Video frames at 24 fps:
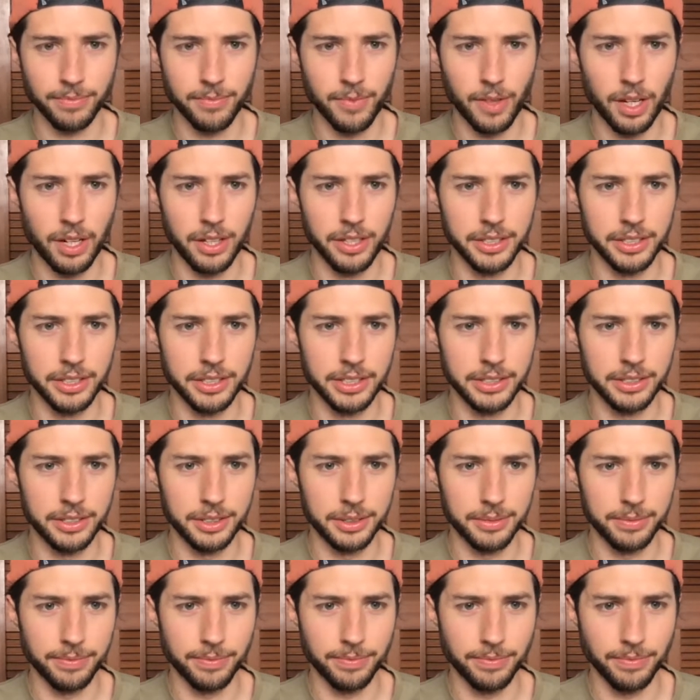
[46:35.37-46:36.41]
Because
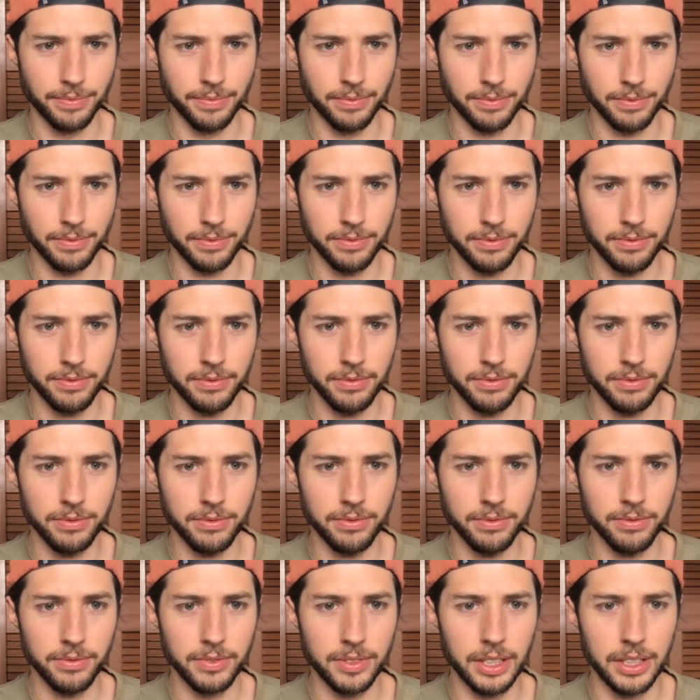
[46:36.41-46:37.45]

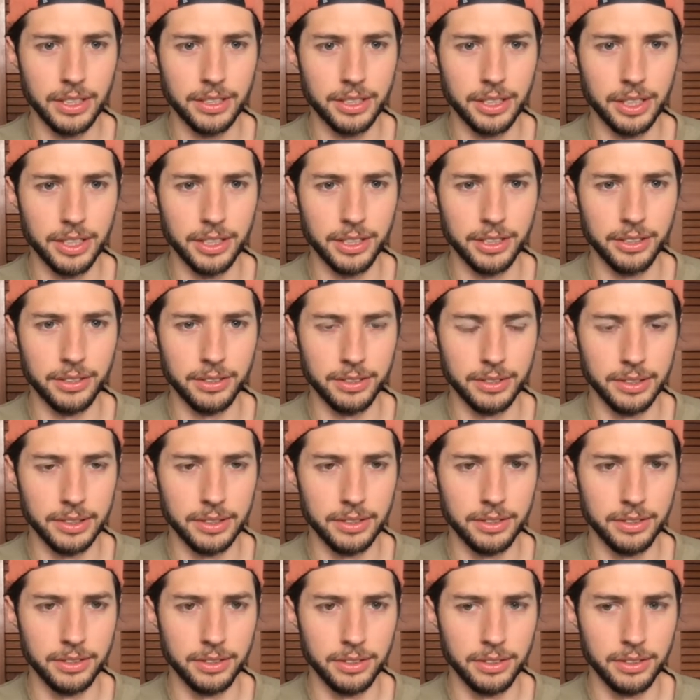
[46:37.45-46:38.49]
it's going to
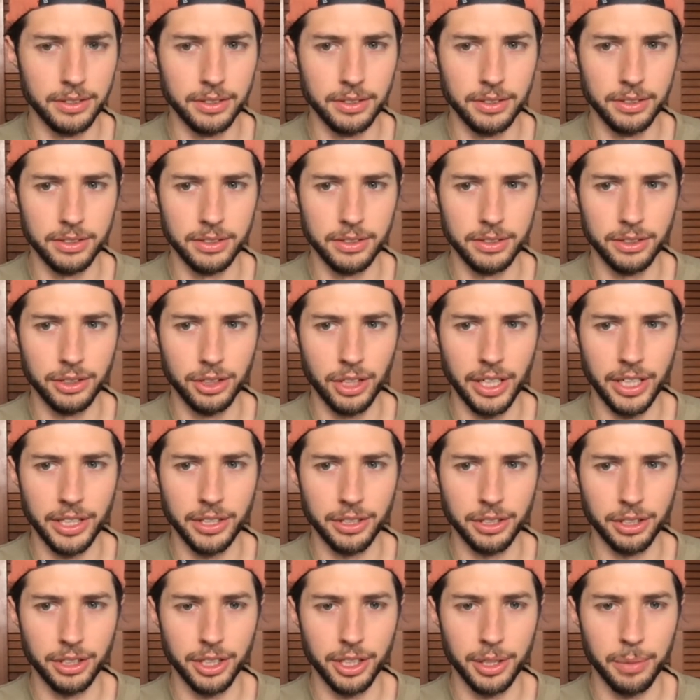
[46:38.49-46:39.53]
change
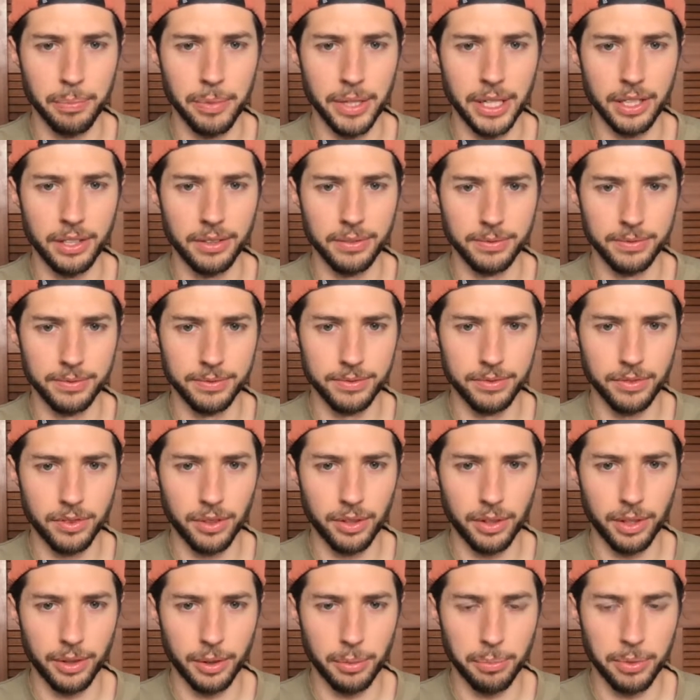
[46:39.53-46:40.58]
a good bit
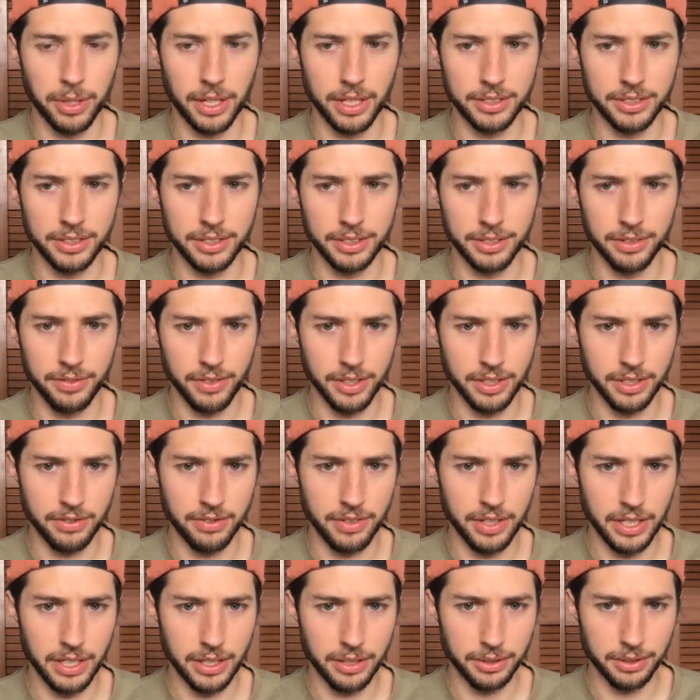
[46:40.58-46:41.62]
throughout the process of these
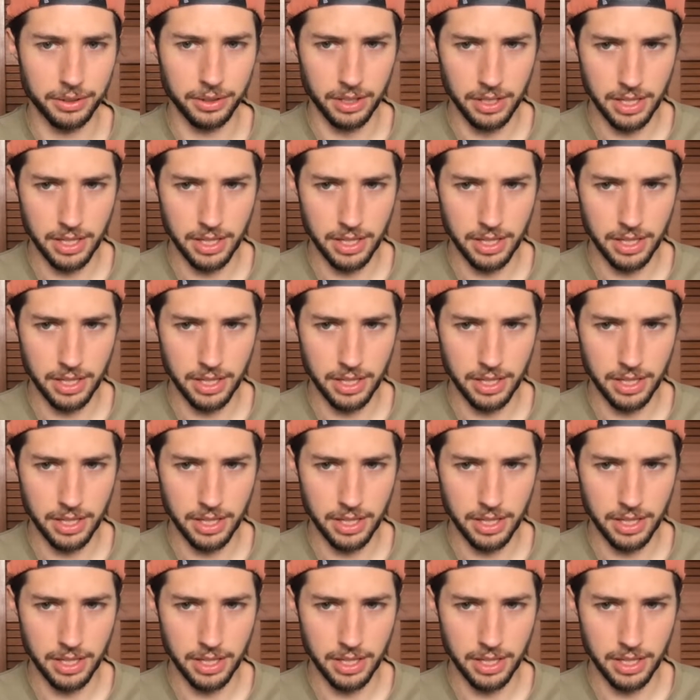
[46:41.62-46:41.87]
videos.